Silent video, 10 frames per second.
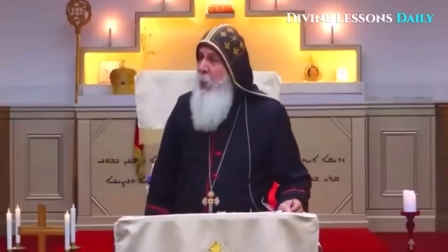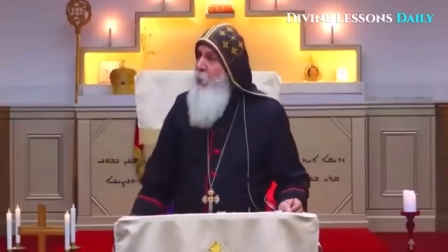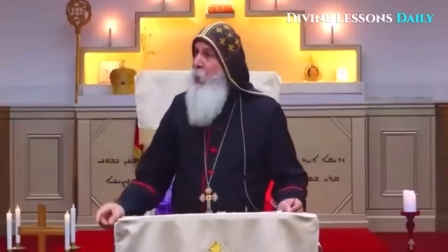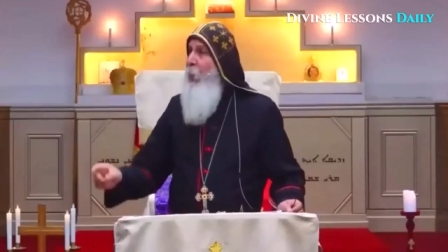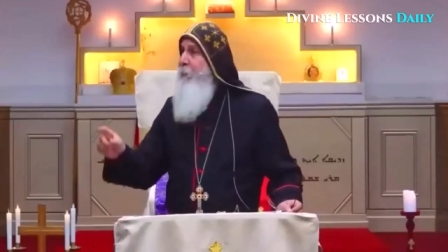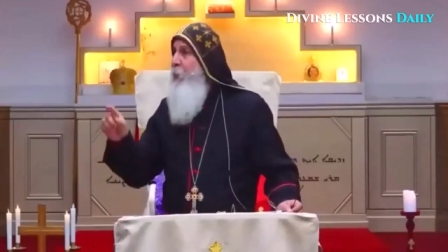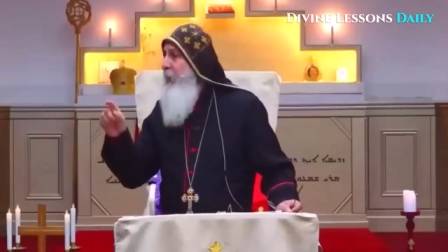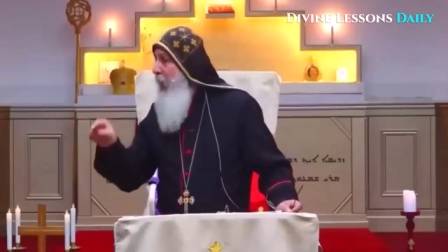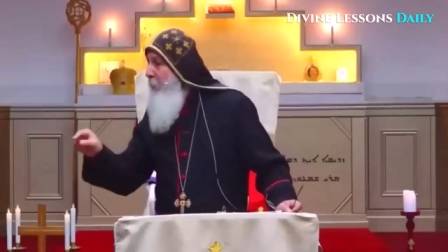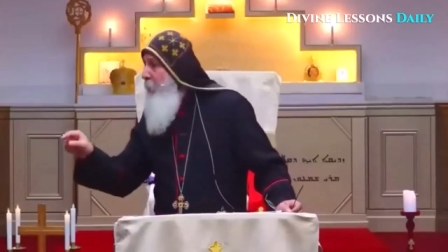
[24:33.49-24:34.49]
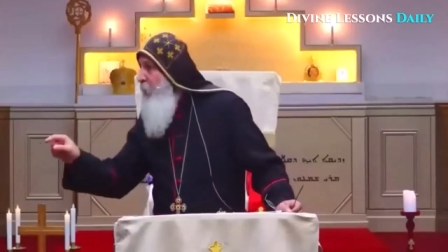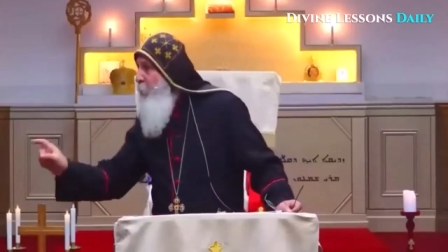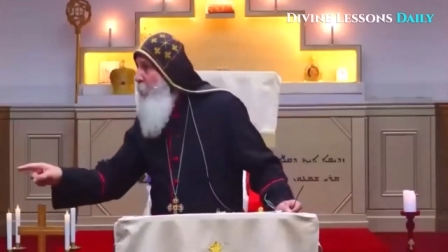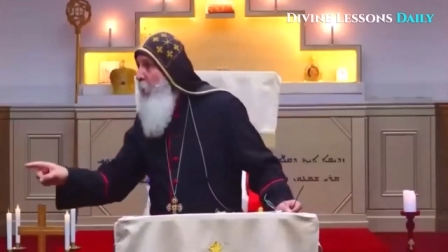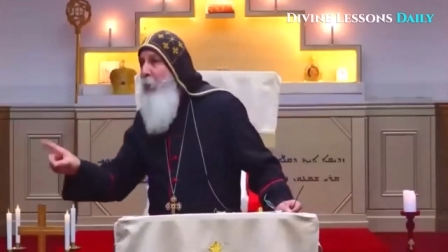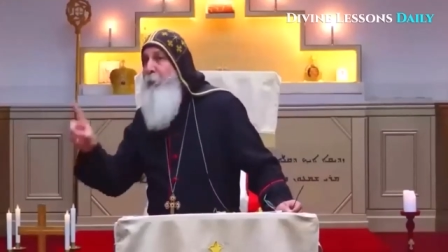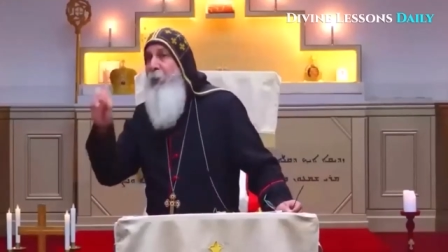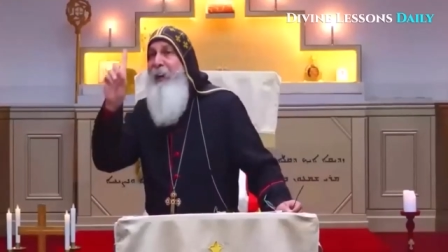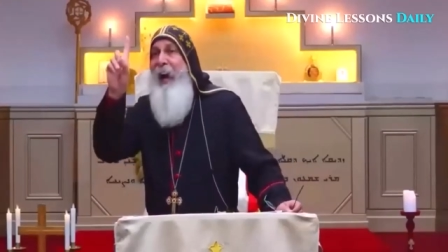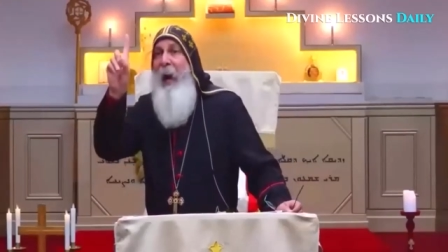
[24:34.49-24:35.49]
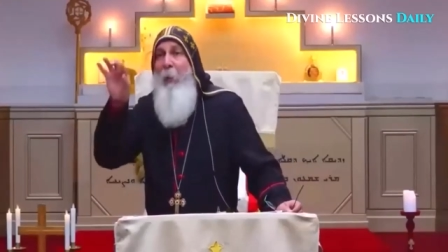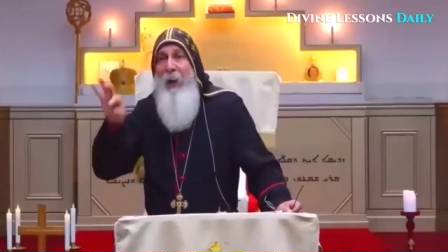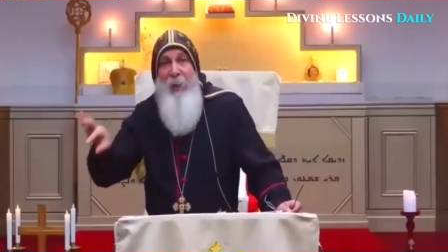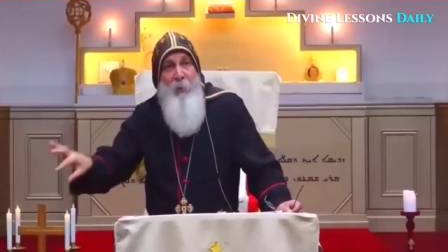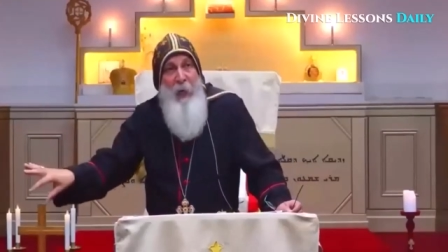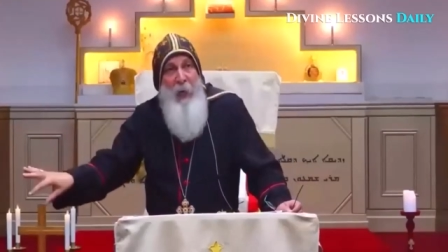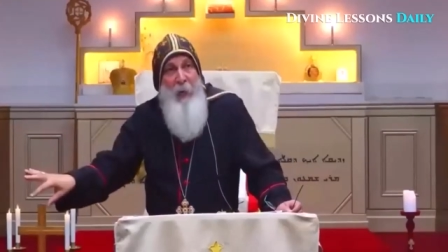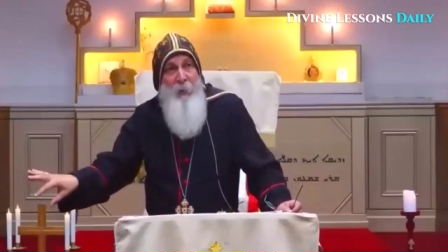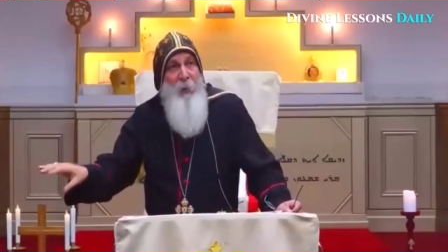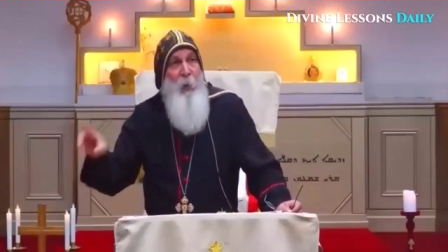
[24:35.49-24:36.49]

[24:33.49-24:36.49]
So if you came to this world for an hour and died,